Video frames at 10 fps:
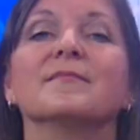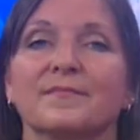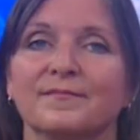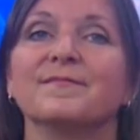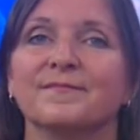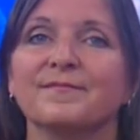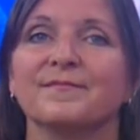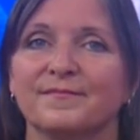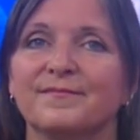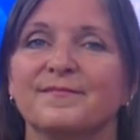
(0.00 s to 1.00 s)

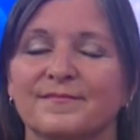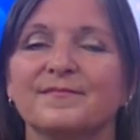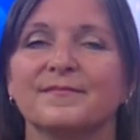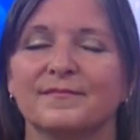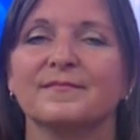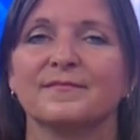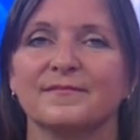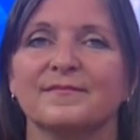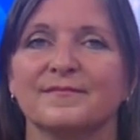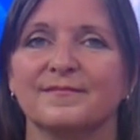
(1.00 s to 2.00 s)

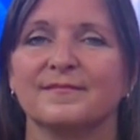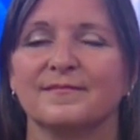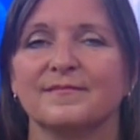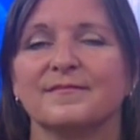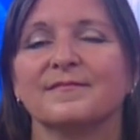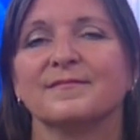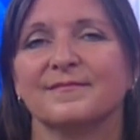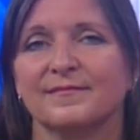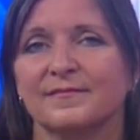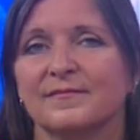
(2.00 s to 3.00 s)

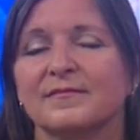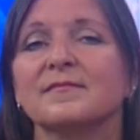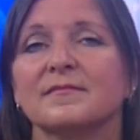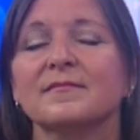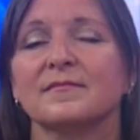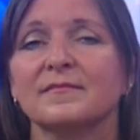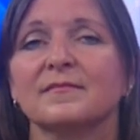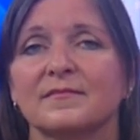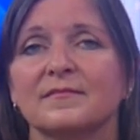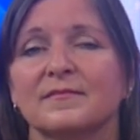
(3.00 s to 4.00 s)

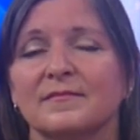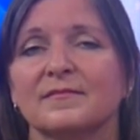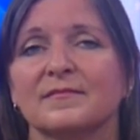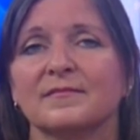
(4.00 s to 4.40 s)
The person shown says nothing.